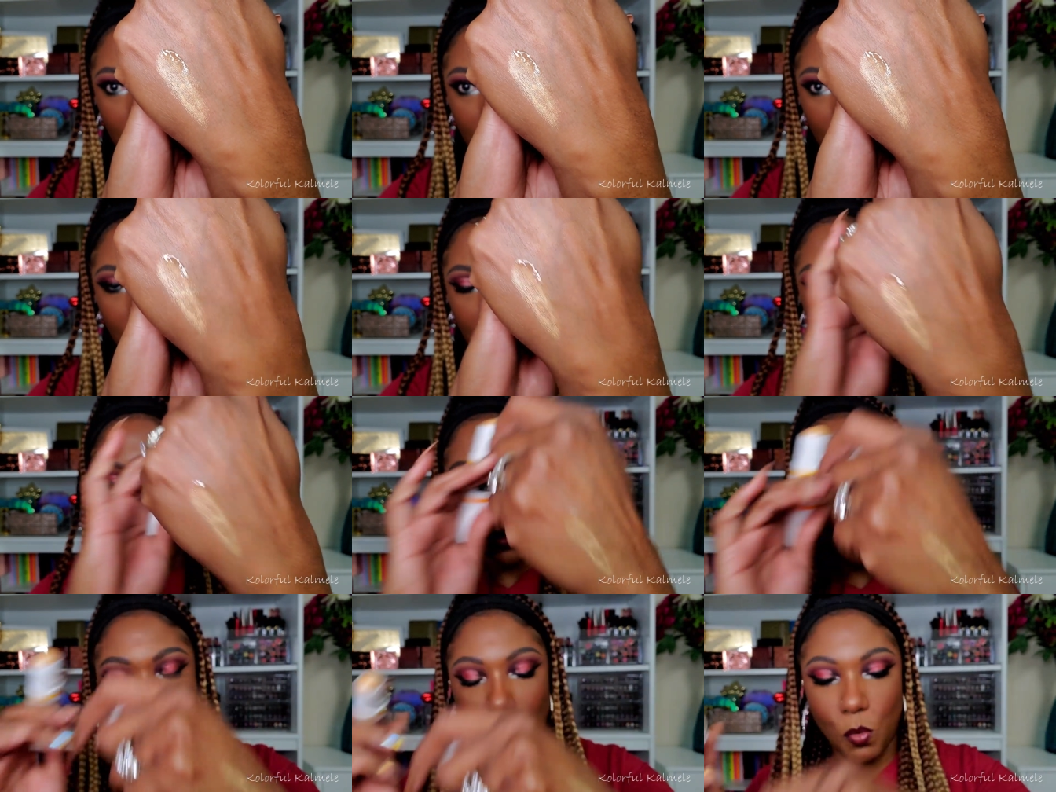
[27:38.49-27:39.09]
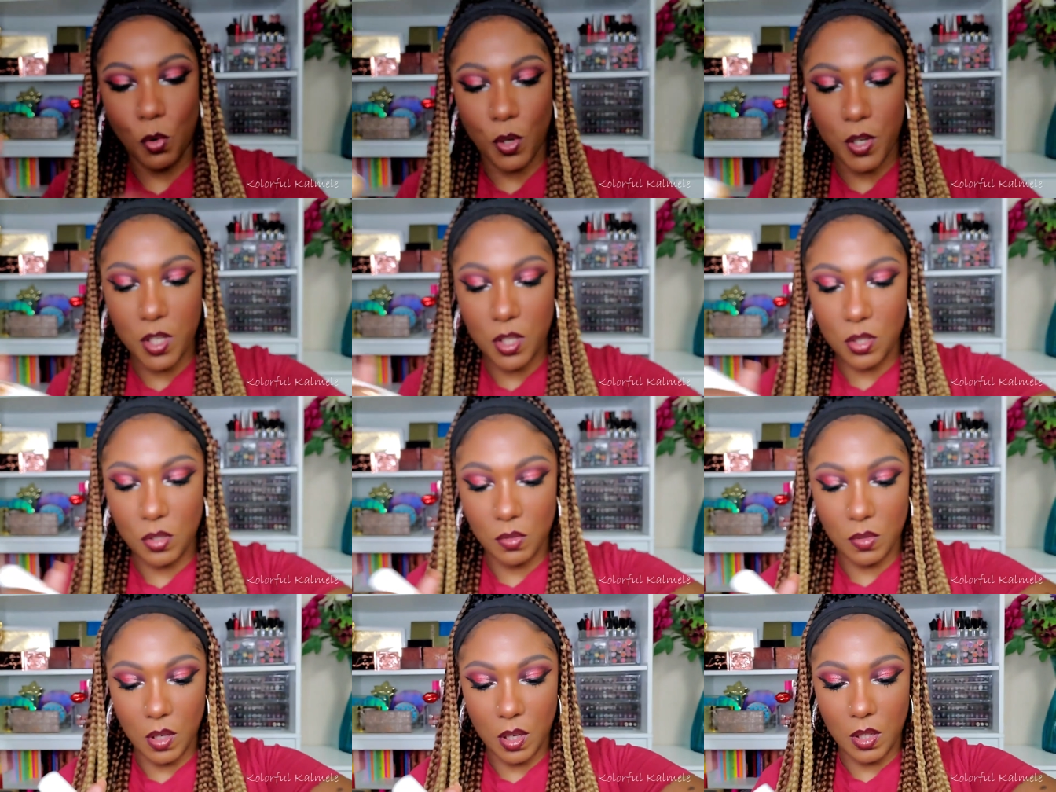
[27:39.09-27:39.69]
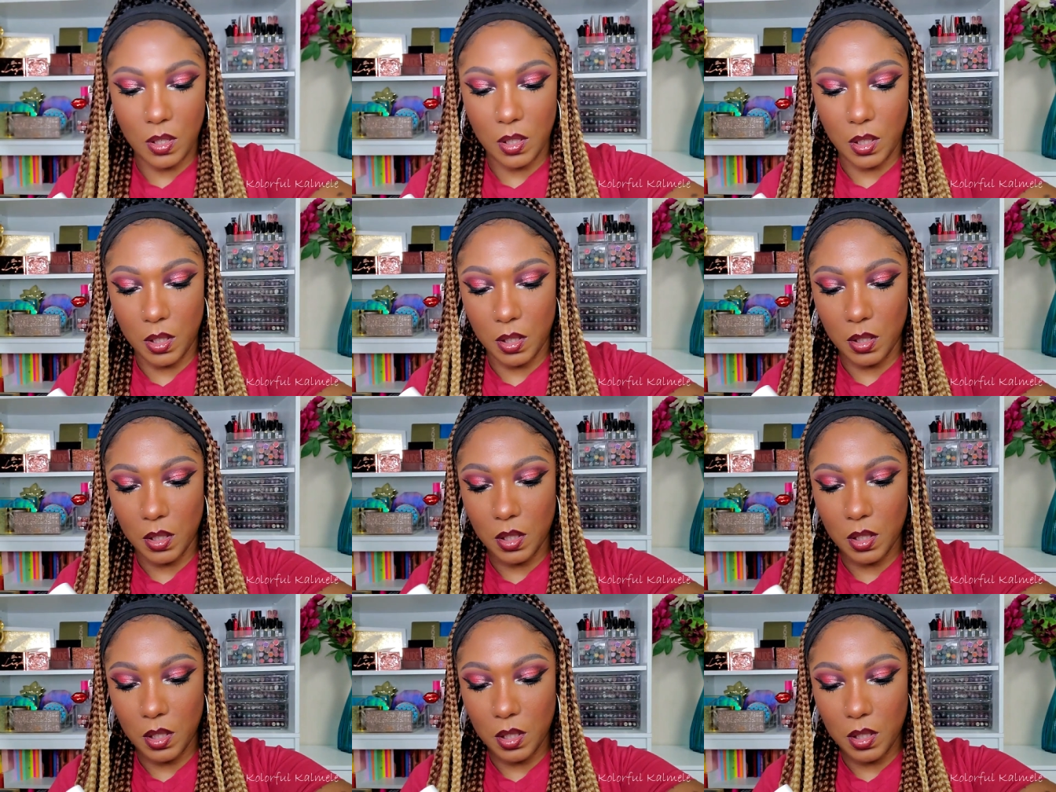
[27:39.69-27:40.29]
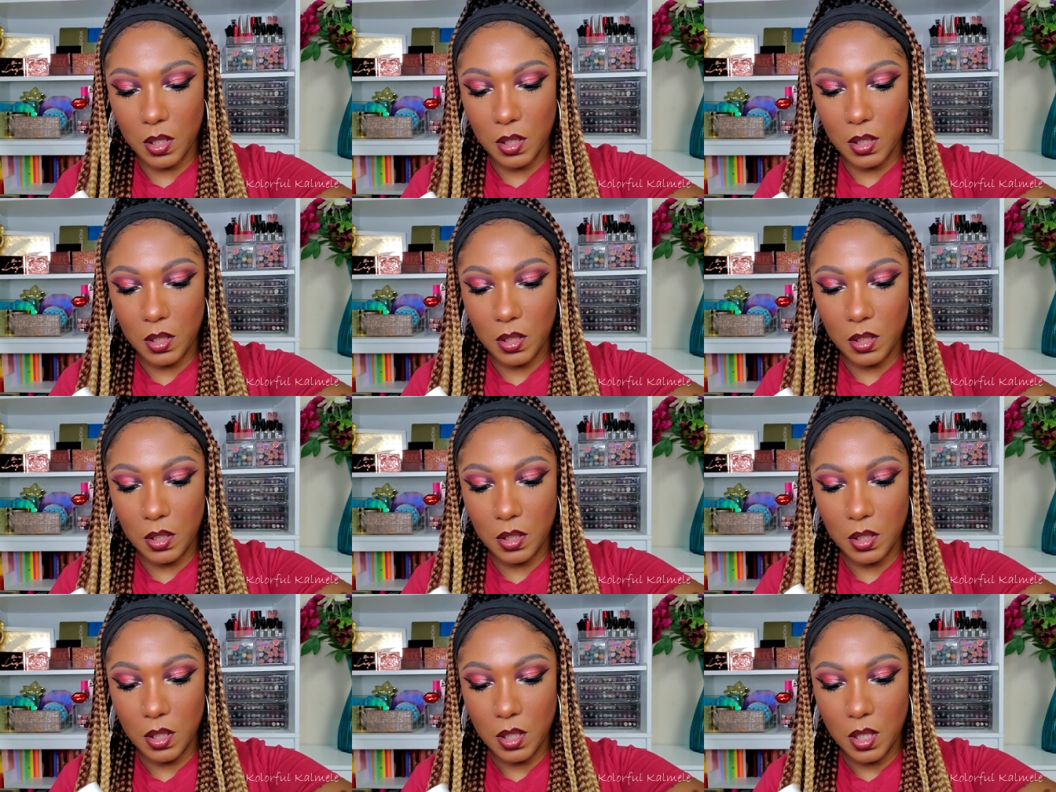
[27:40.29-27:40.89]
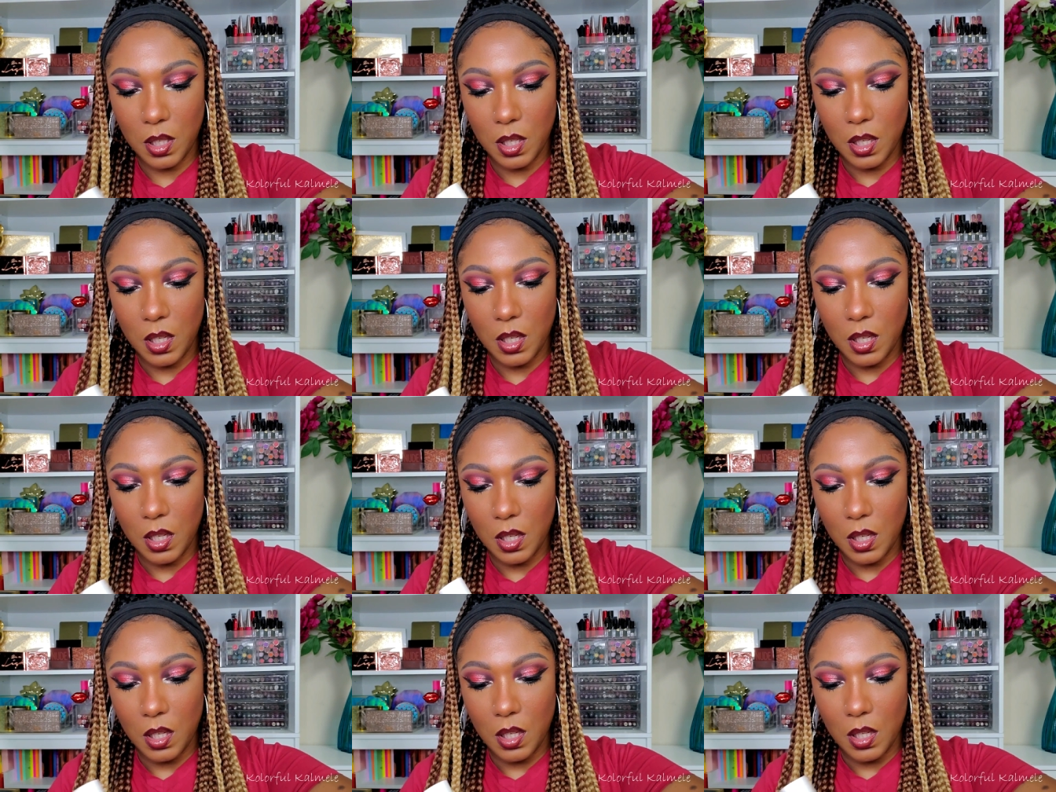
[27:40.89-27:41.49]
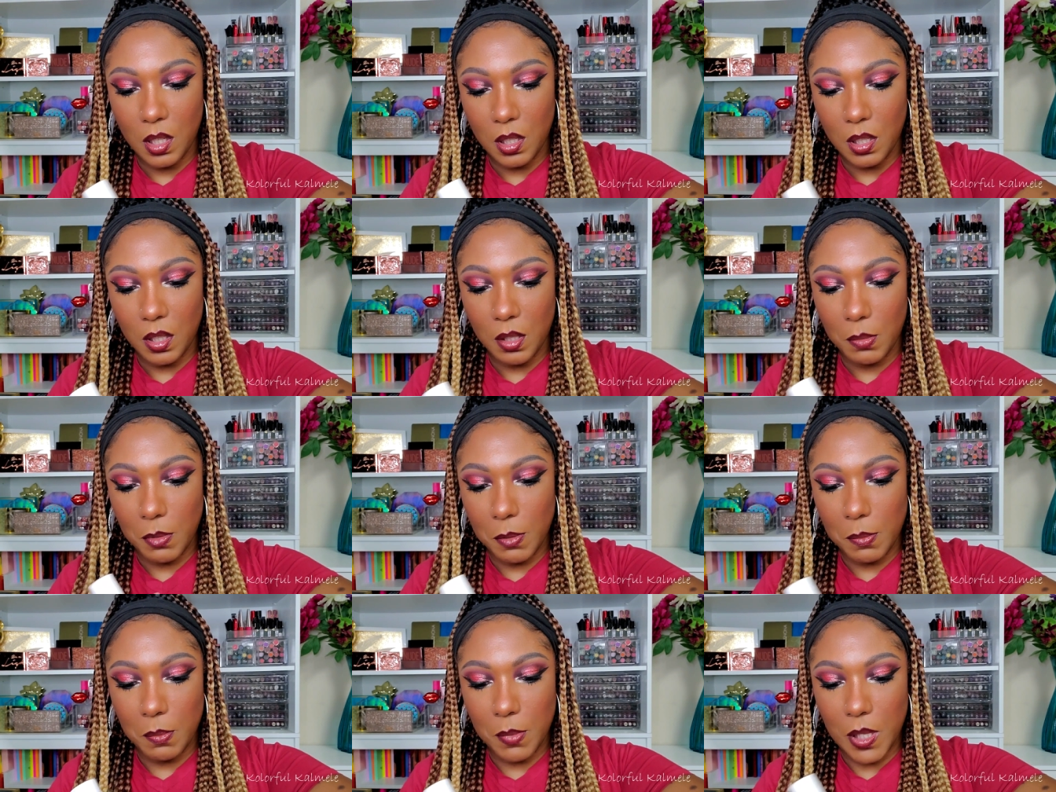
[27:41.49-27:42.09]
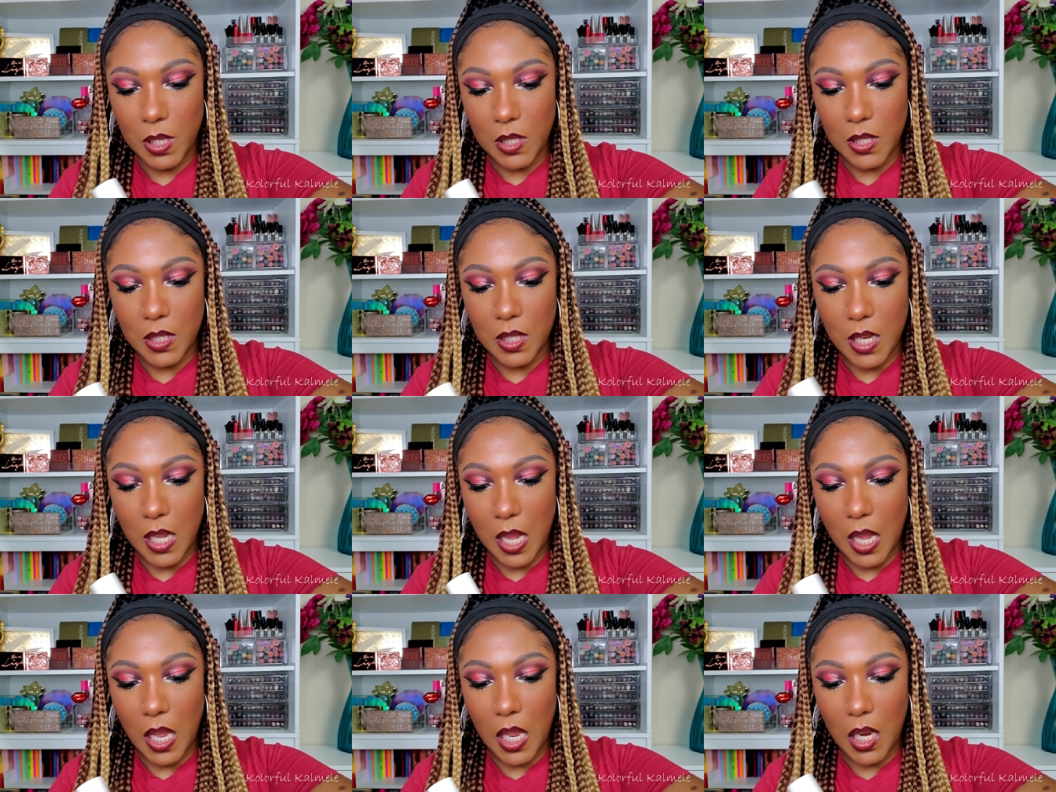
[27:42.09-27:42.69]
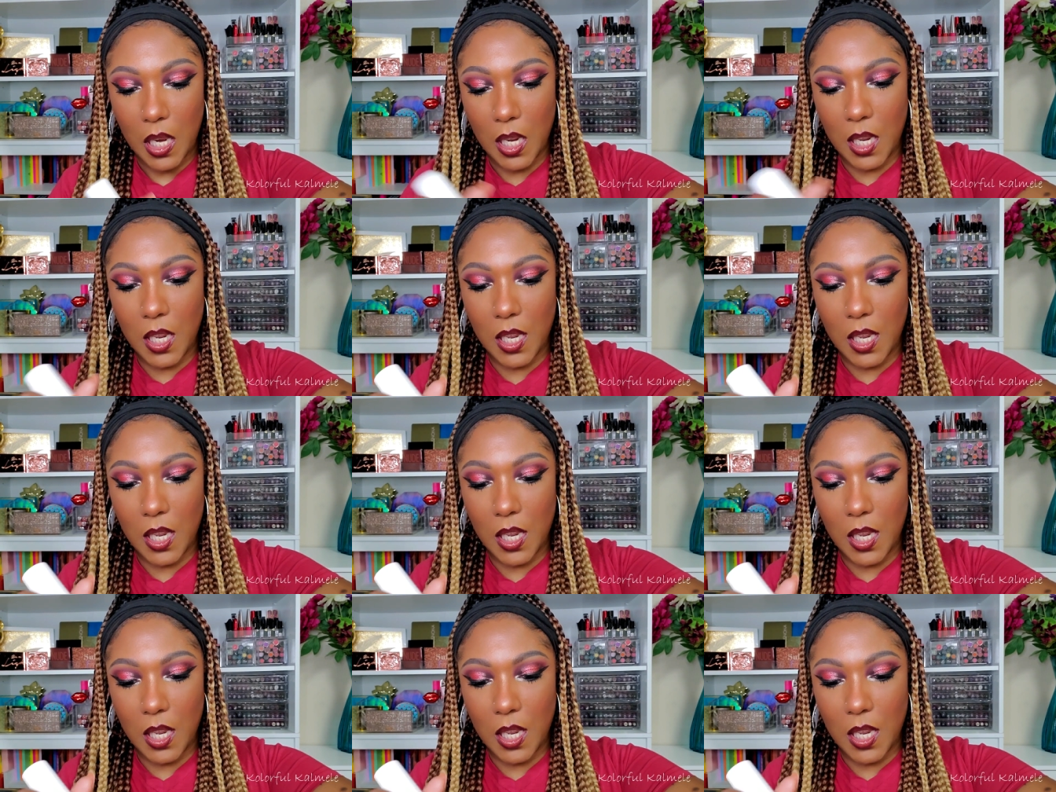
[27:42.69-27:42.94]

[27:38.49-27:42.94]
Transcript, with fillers: a little bit of moisture on there, honey. Let me mix that.